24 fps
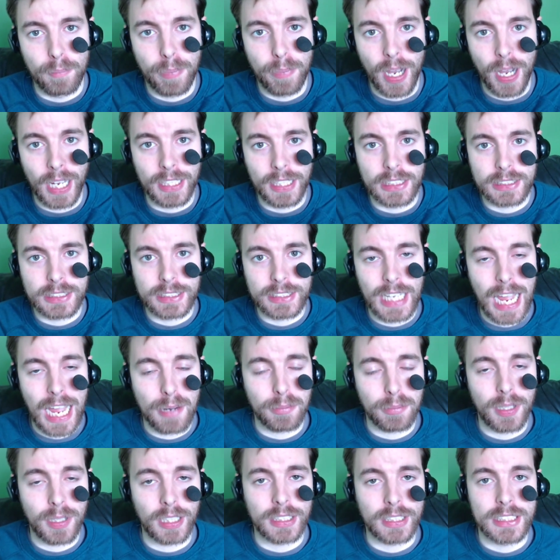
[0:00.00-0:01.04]
buy this
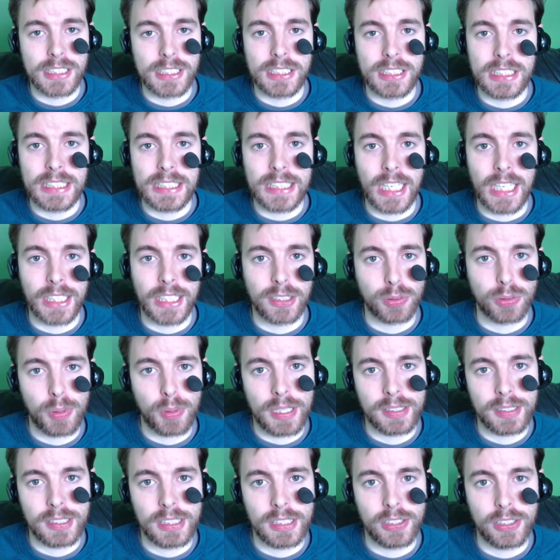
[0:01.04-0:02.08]
camera, the
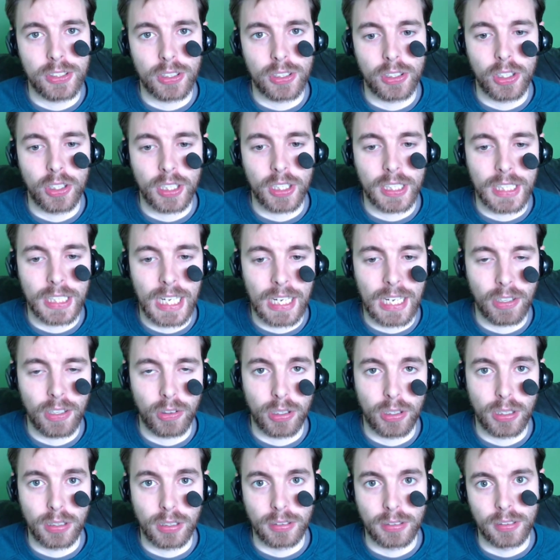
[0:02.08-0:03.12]
C920 you're looking at,
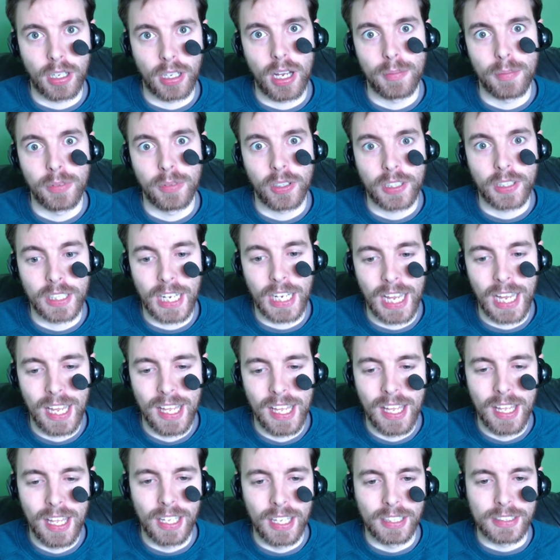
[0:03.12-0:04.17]
or I'm looking at,
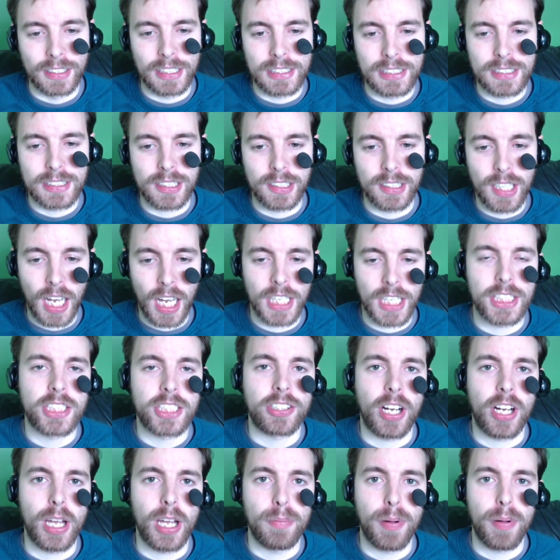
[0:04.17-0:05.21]
this nice
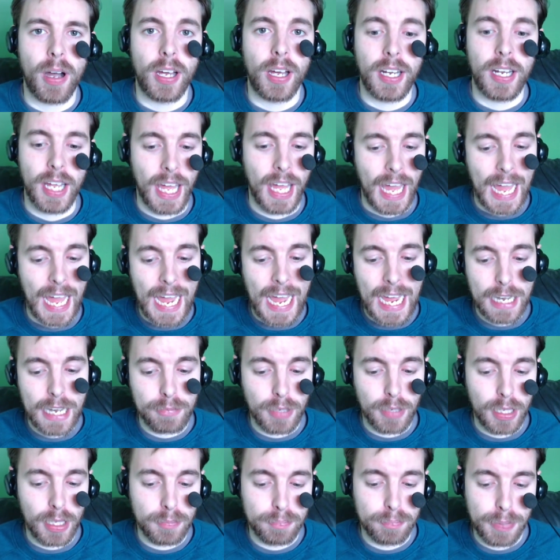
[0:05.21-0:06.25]
tripod,
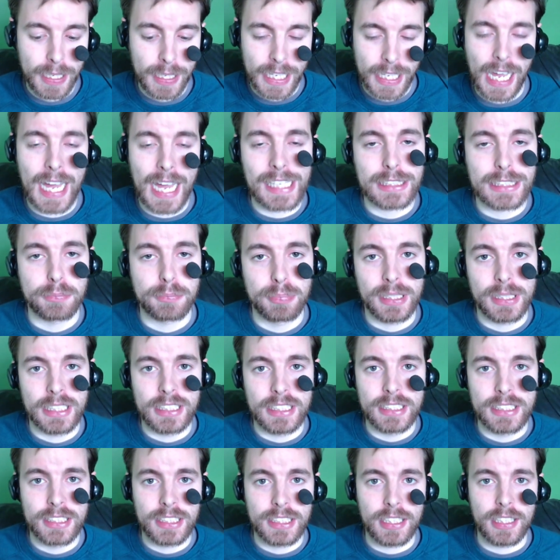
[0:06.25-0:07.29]
and my big ass
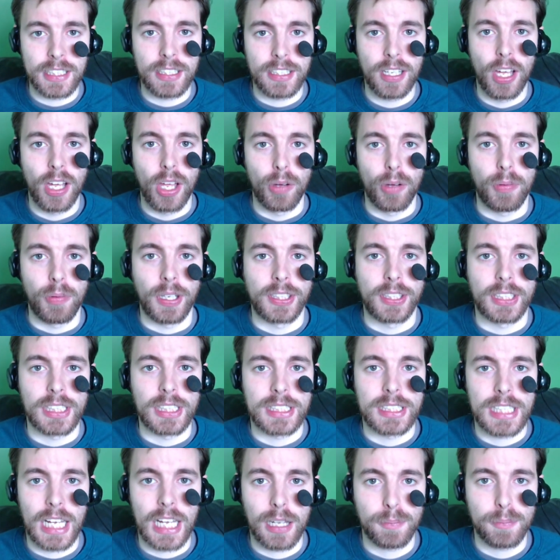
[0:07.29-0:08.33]
PC, which
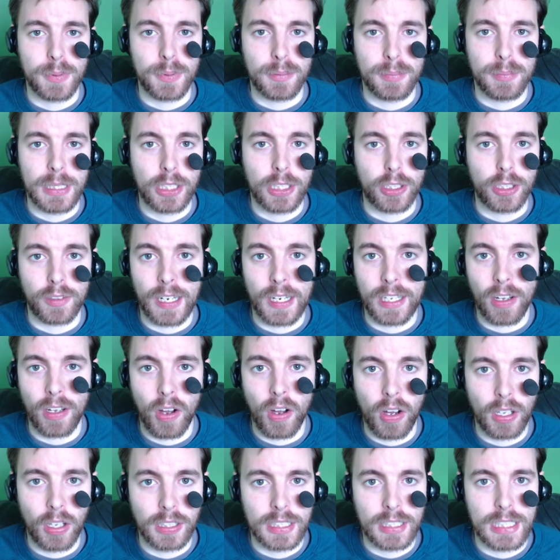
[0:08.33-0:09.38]
is helping me create
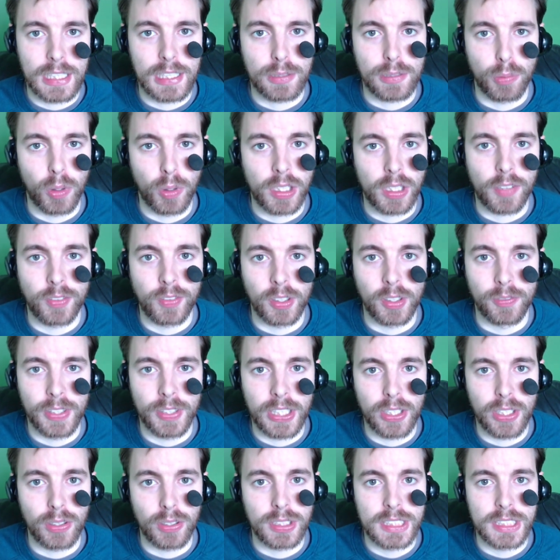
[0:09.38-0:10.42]
all these wonderful
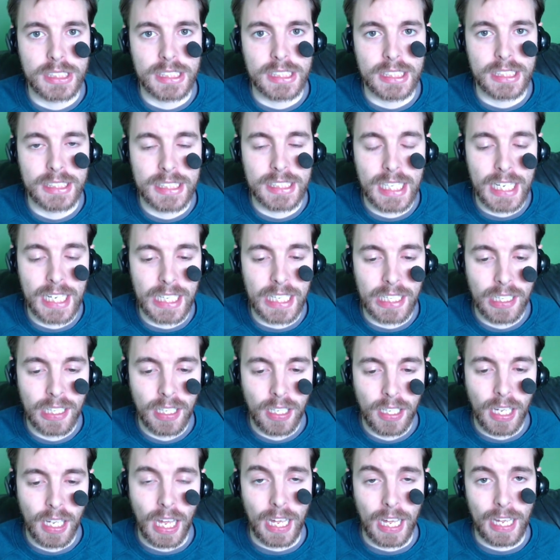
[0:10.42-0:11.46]
videos today.
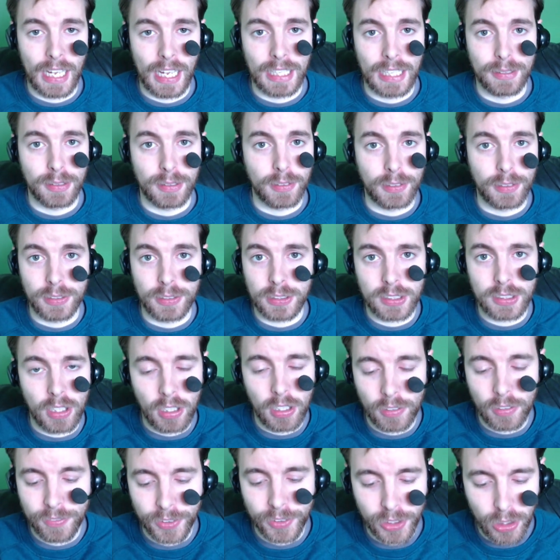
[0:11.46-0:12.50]
And it's
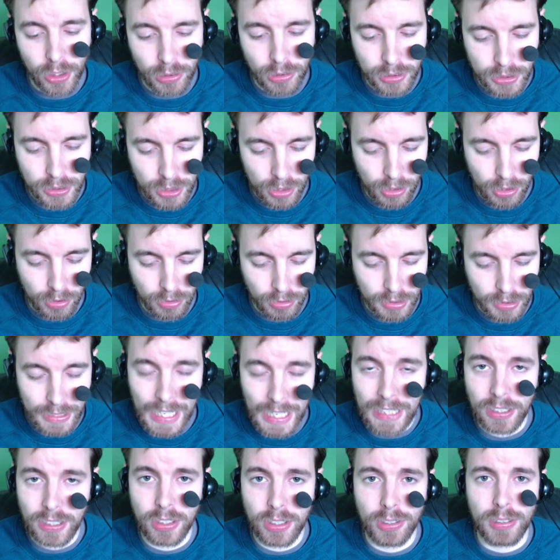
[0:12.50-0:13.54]
all for you, so
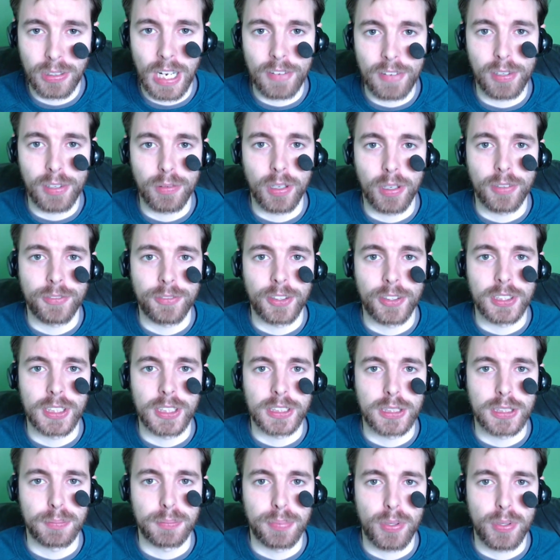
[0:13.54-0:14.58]
thank you everyone for
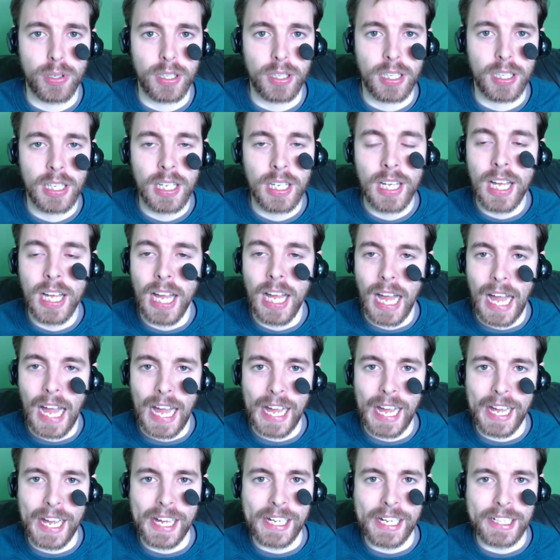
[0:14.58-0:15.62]
the support
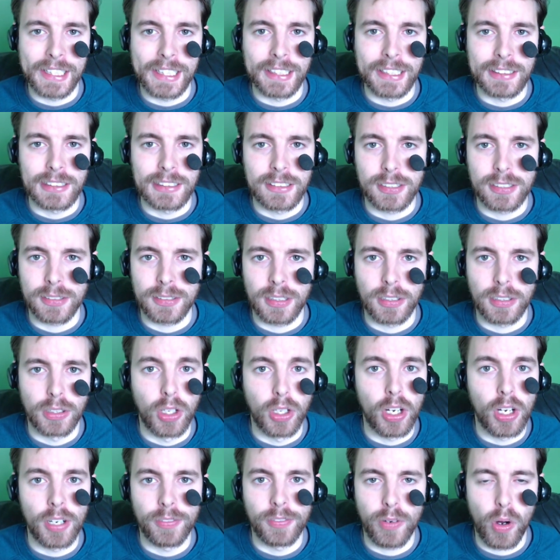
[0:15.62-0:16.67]
and
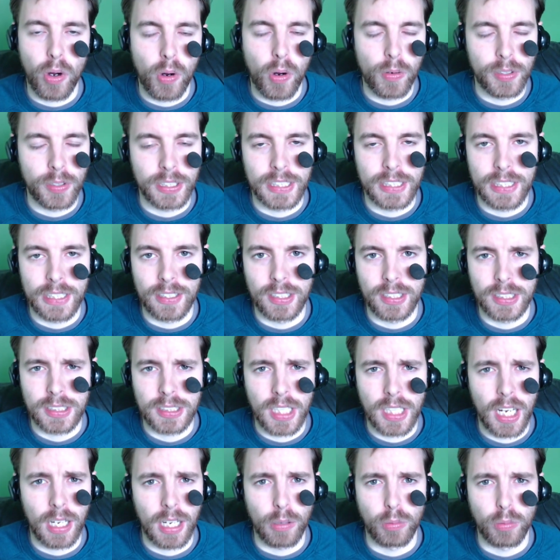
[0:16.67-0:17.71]
love over the
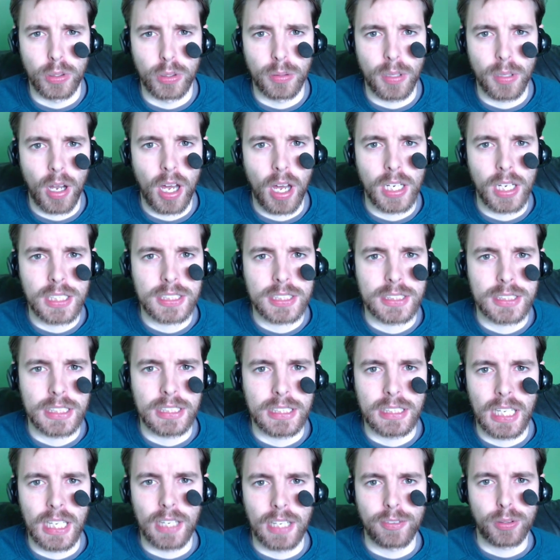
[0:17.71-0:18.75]
years. I would
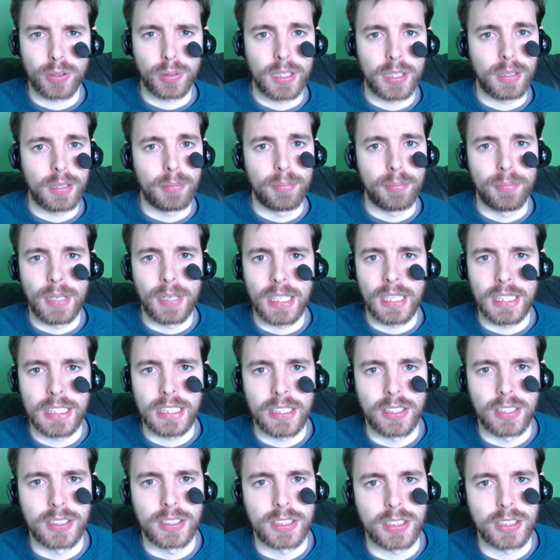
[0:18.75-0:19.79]
honestly have quit many
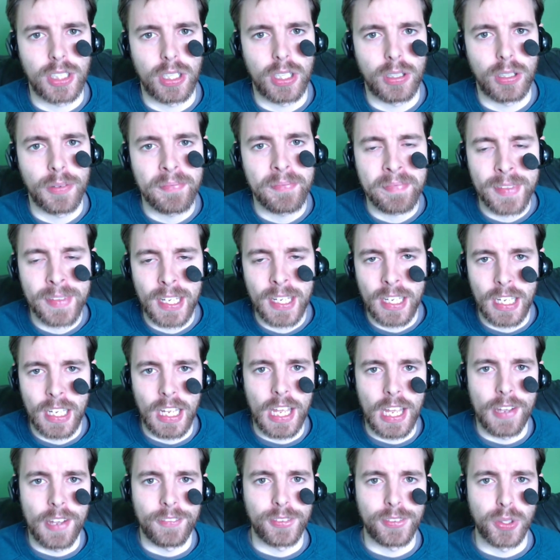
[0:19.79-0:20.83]
years ago
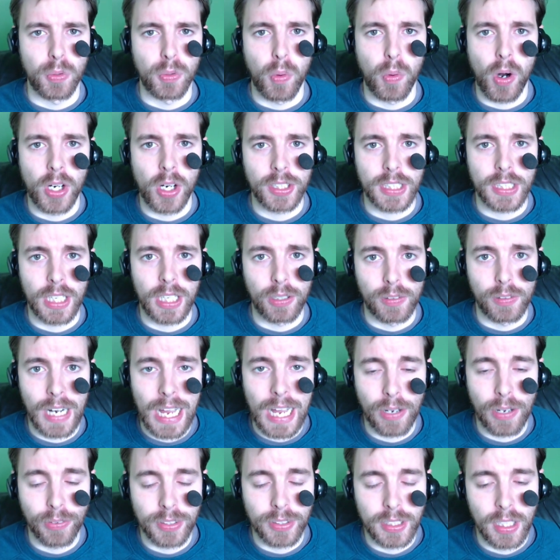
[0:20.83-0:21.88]
if you weren't
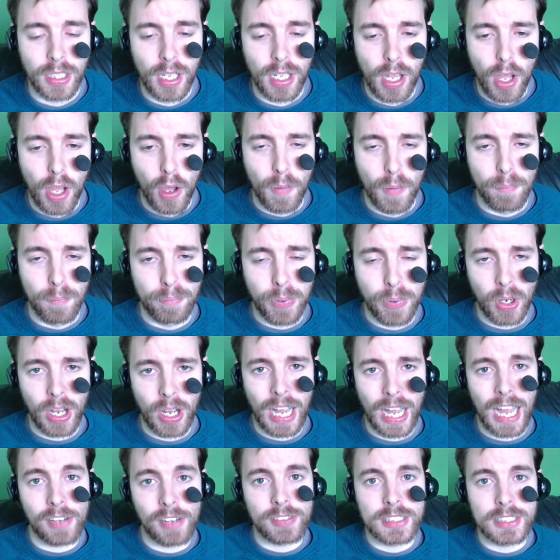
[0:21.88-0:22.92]
around.
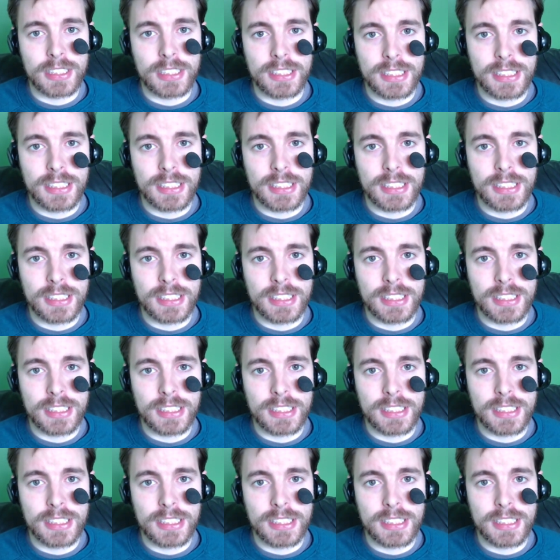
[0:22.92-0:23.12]
But having